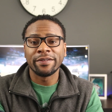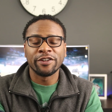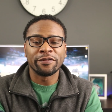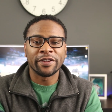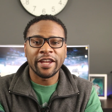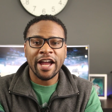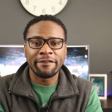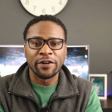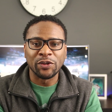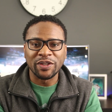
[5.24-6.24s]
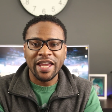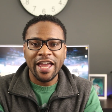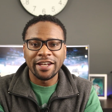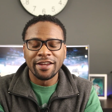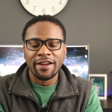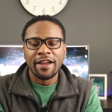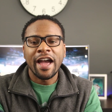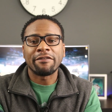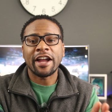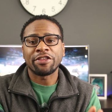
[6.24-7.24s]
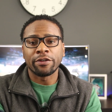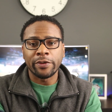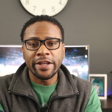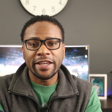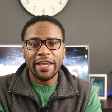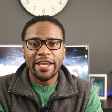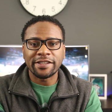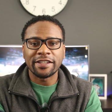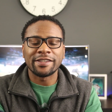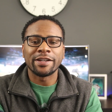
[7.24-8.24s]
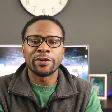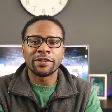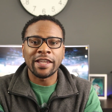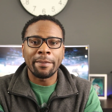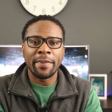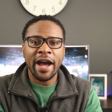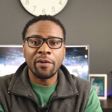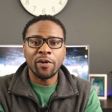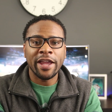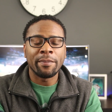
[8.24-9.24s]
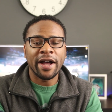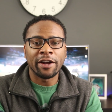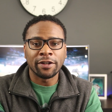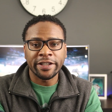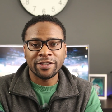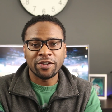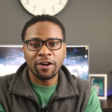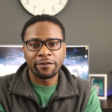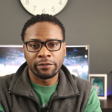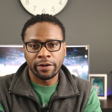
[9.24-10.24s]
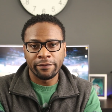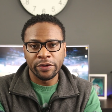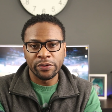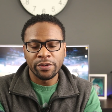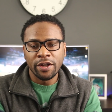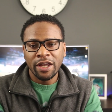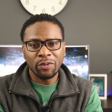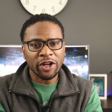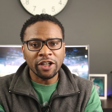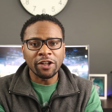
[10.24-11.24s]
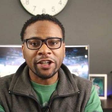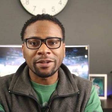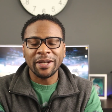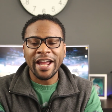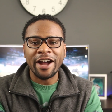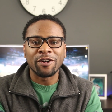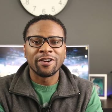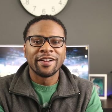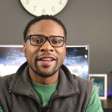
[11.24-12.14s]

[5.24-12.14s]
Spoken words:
review for the iPhone X. I've got 3 cases that were sent my way by Olixar for review, and we're going to look at them now.